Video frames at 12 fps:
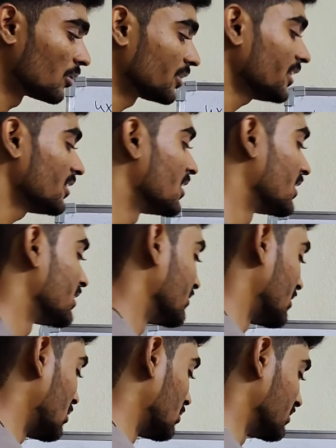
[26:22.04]
Okay,
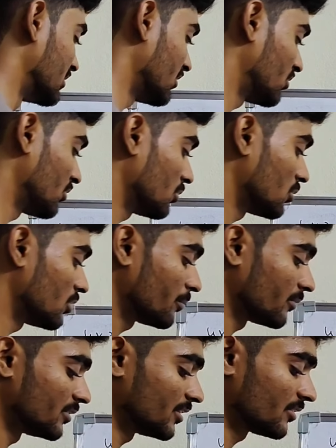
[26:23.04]
now this
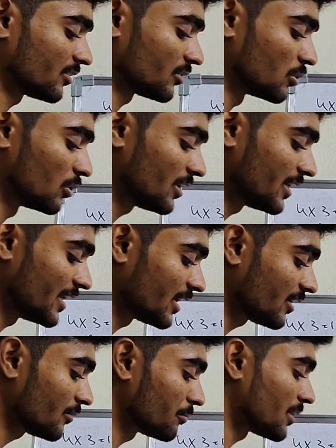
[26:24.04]
node, this whole
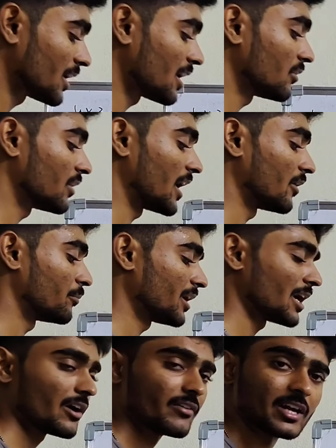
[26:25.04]
layer may have
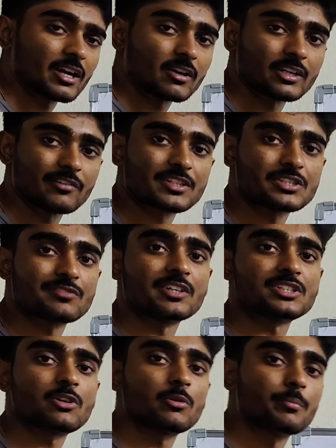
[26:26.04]
an activation
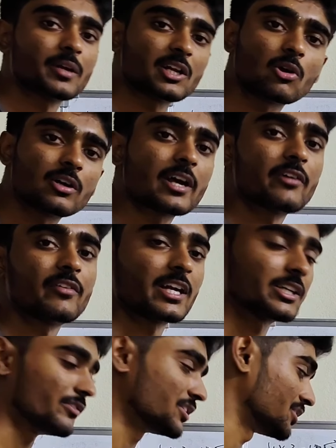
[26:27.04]
function or may not have an
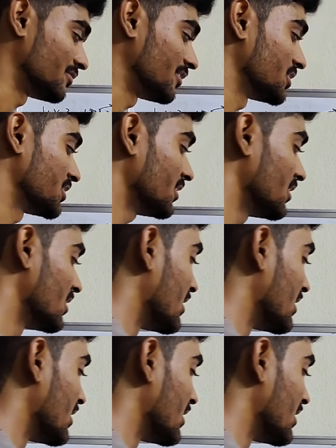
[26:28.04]
activation function.